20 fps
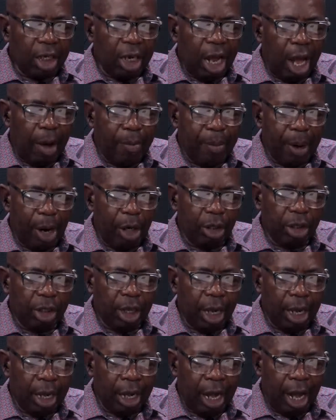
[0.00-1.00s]
about
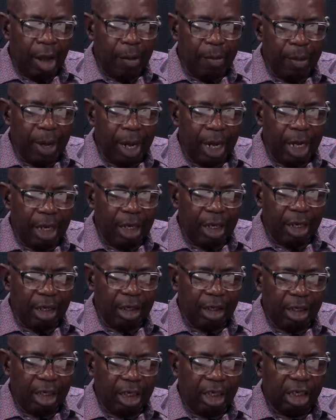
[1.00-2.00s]

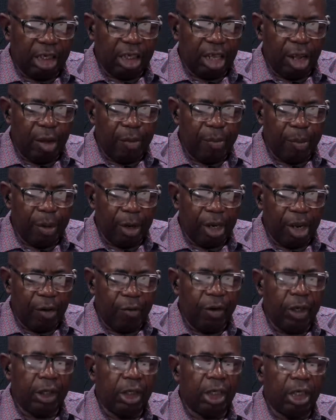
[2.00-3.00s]
60,
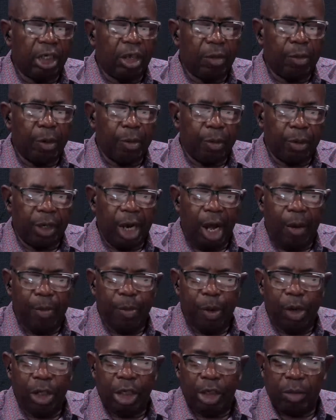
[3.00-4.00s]
giving 60 people an
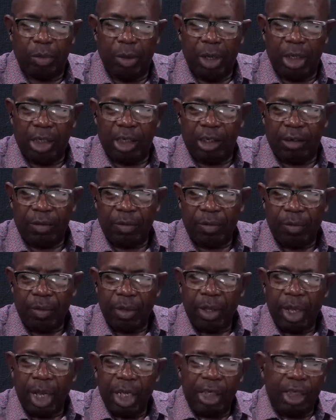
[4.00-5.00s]
appointment,
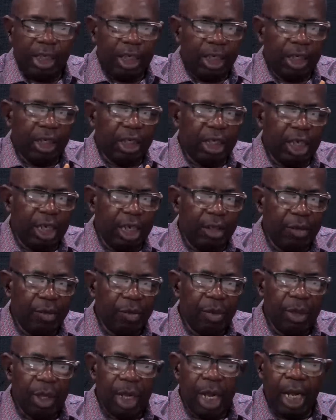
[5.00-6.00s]
60
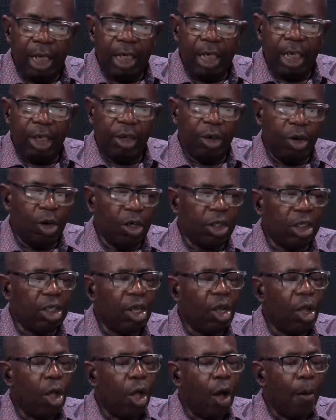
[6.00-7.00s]
in the north,
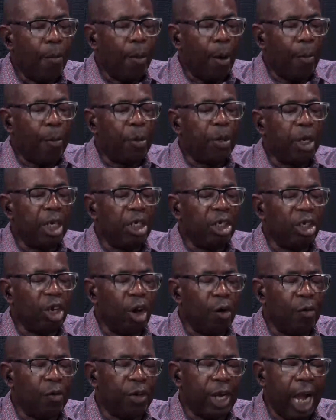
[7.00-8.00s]
population
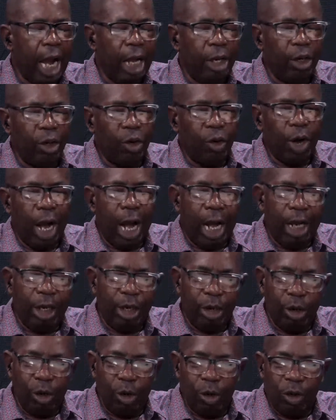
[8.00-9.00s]
of Kanu are
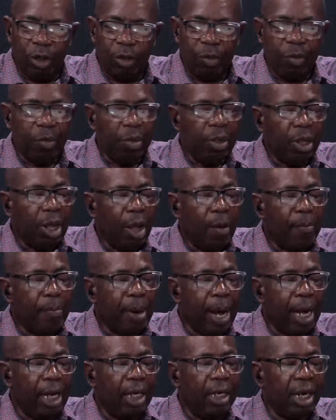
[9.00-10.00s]
known
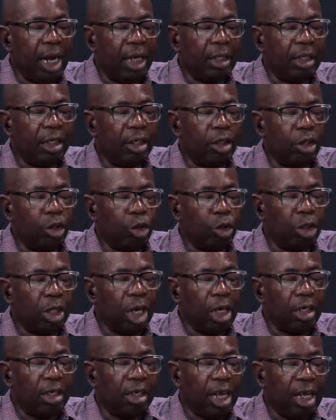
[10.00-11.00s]
by
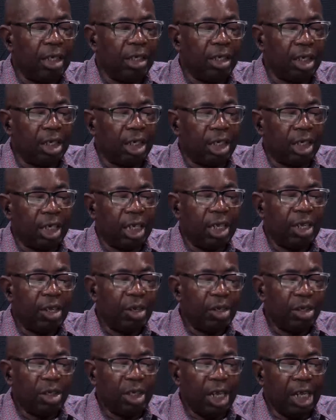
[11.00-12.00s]
2006
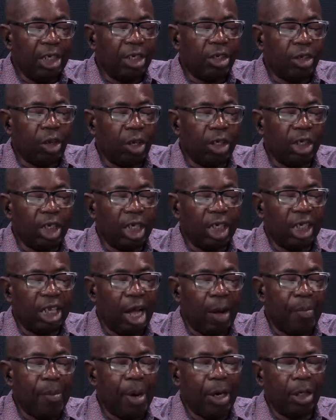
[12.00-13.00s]
census is
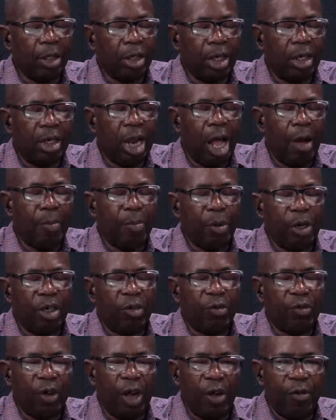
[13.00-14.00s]
about
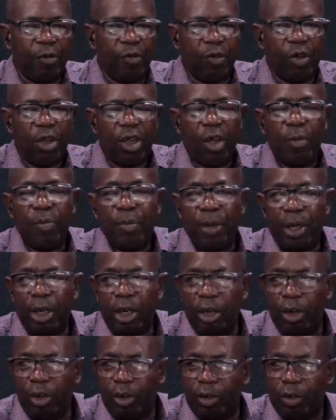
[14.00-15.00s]
9.5
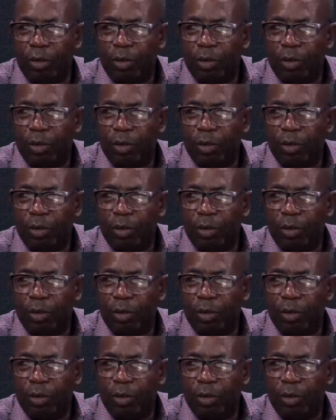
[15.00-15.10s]
million.